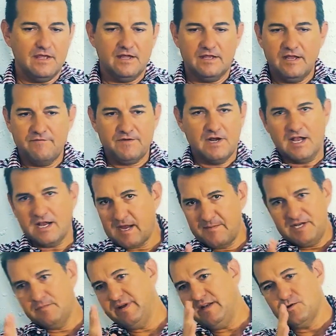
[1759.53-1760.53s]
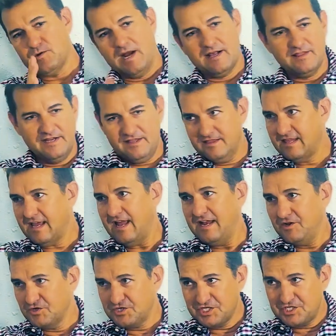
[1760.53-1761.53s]
if you're not coming to me directly, then
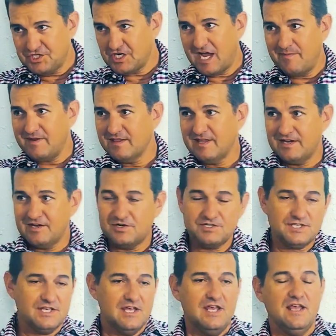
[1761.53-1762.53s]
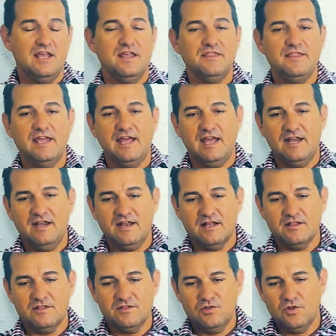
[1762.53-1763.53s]
you're just shopping lenders, then
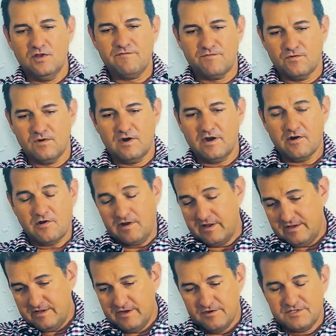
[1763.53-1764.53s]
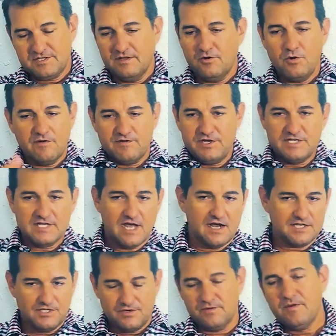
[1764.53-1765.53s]
look for, or whoever you
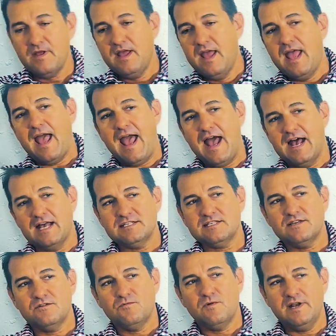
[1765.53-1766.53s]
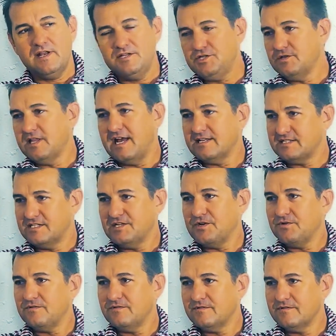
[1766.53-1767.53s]
talk to, ask, what did you last
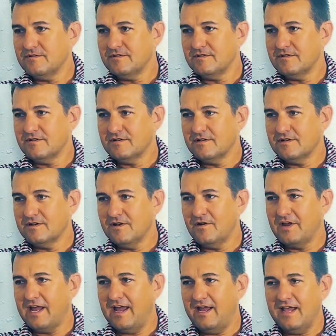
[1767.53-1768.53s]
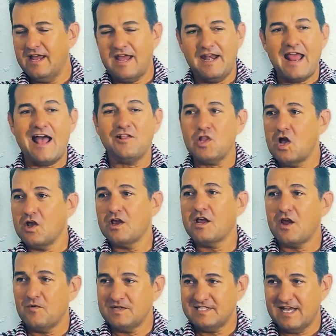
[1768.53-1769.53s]
do? Okay, and how long
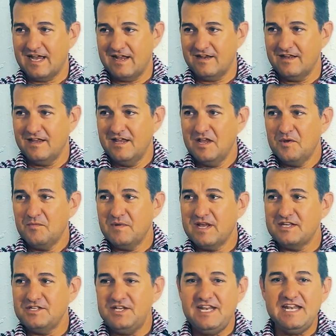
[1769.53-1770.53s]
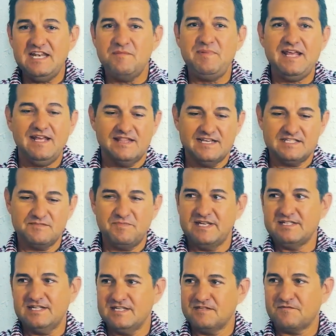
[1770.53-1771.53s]
ago was that? Because you need to be in this
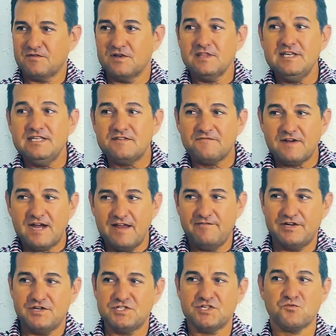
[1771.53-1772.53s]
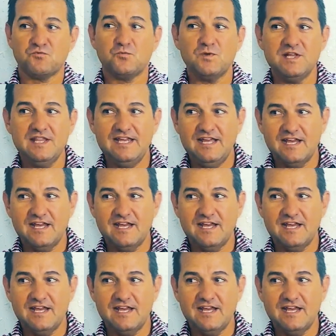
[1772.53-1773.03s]
business for at least 5 years to really